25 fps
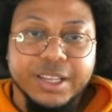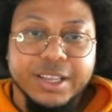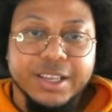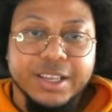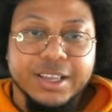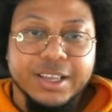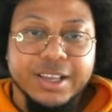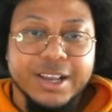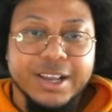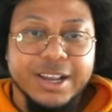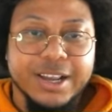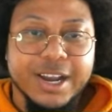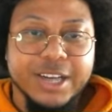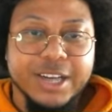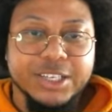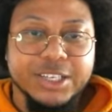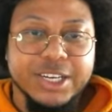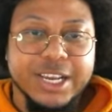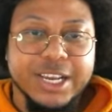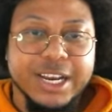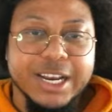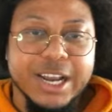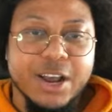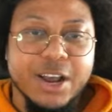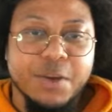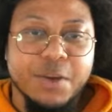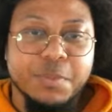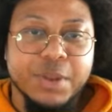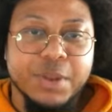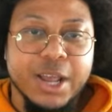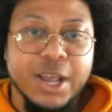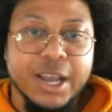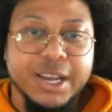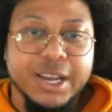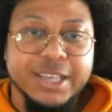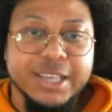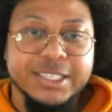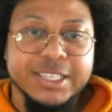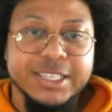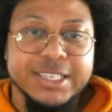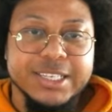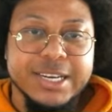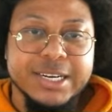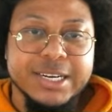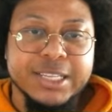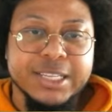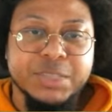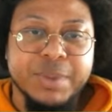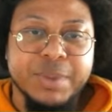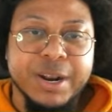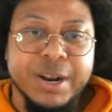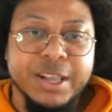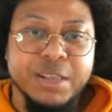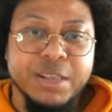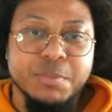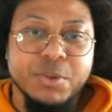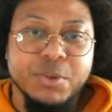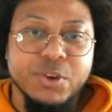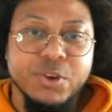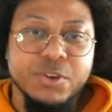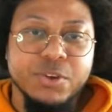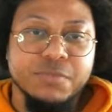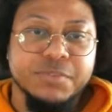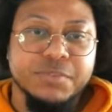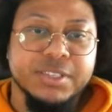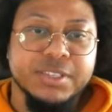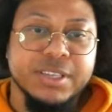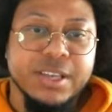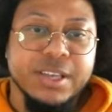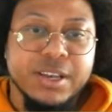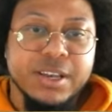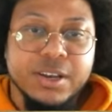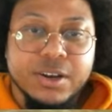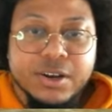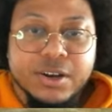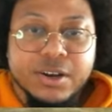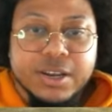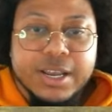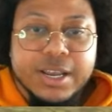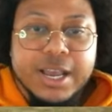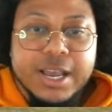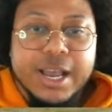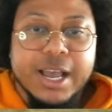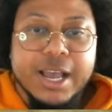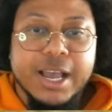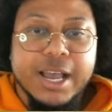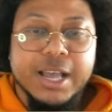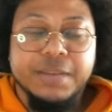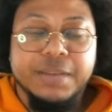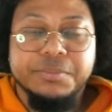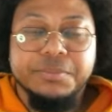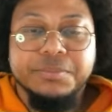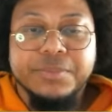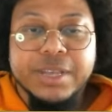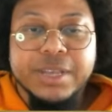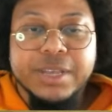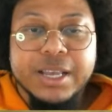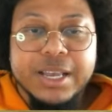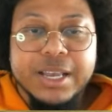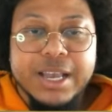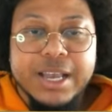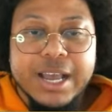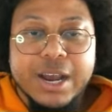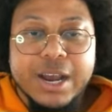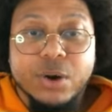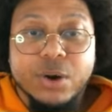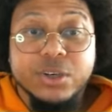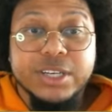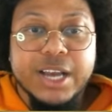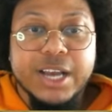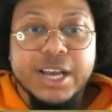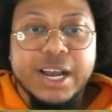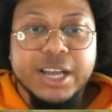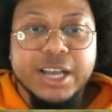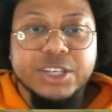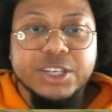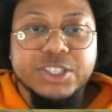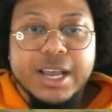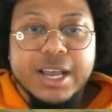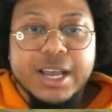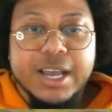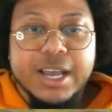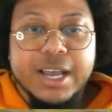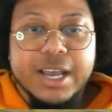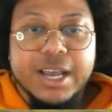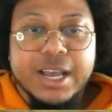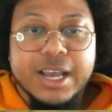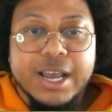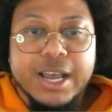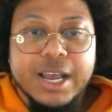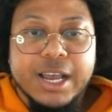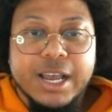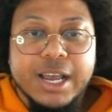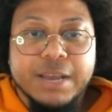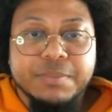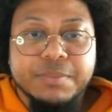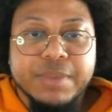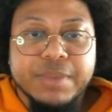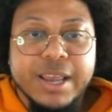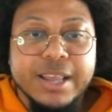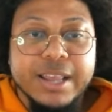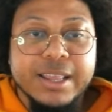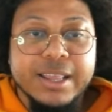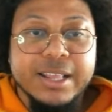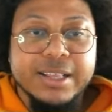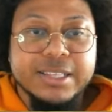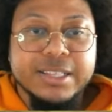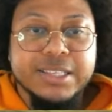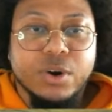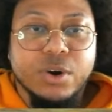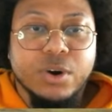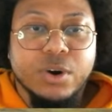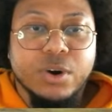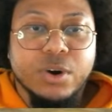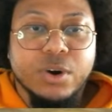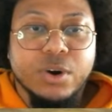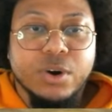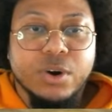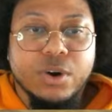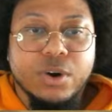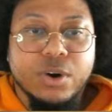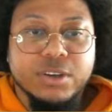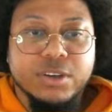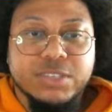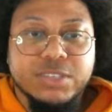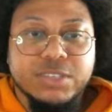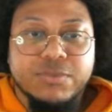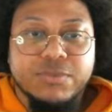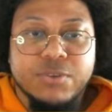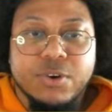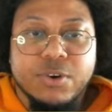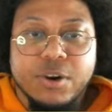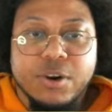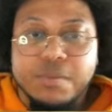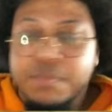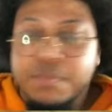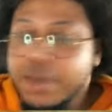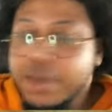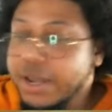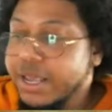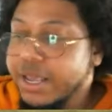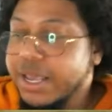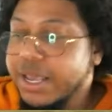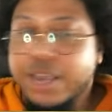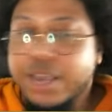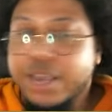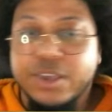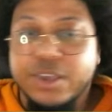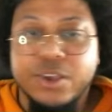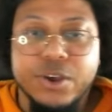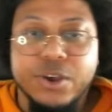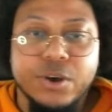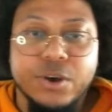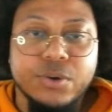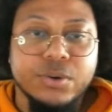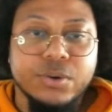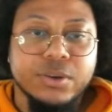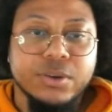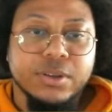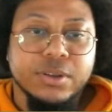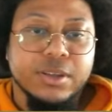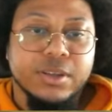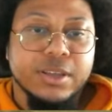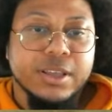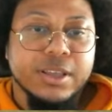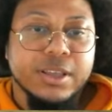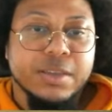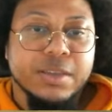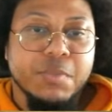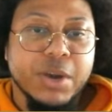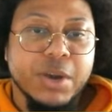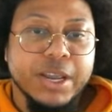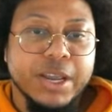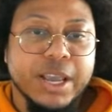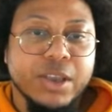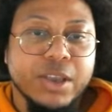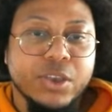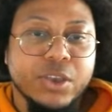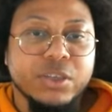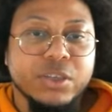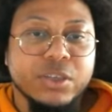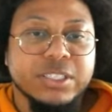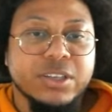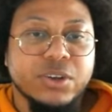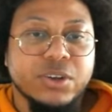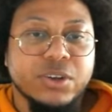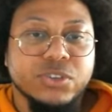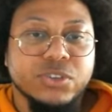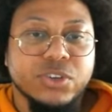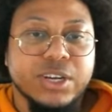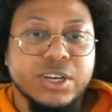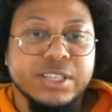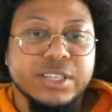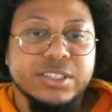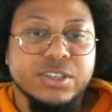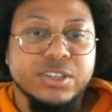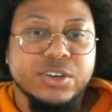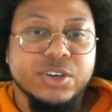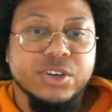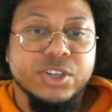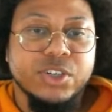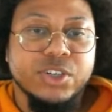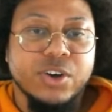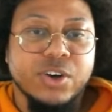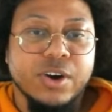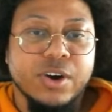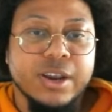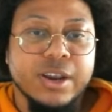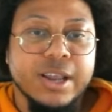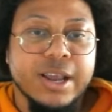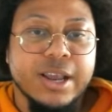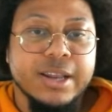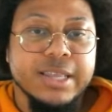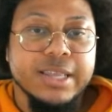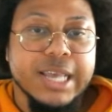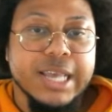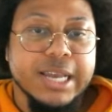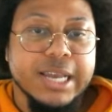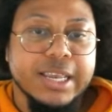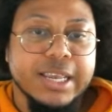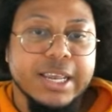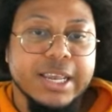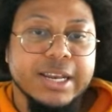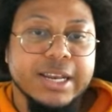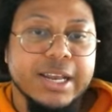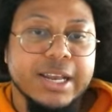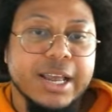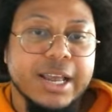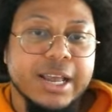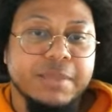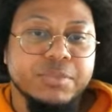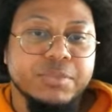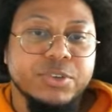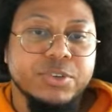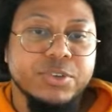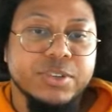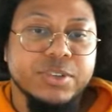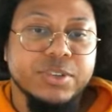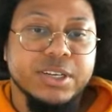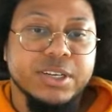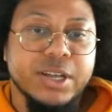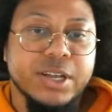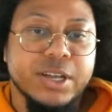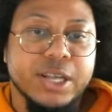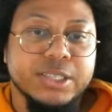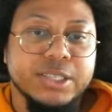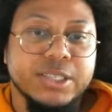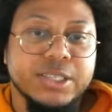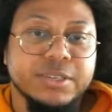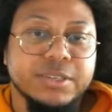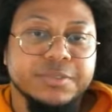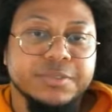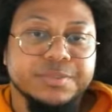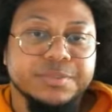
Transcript: Kakashi can now block because he's anticipating the moves, or dodge. And then the same thing works for Mangekyo. Mangekyo is also considered a Sharingan that can do the dodging.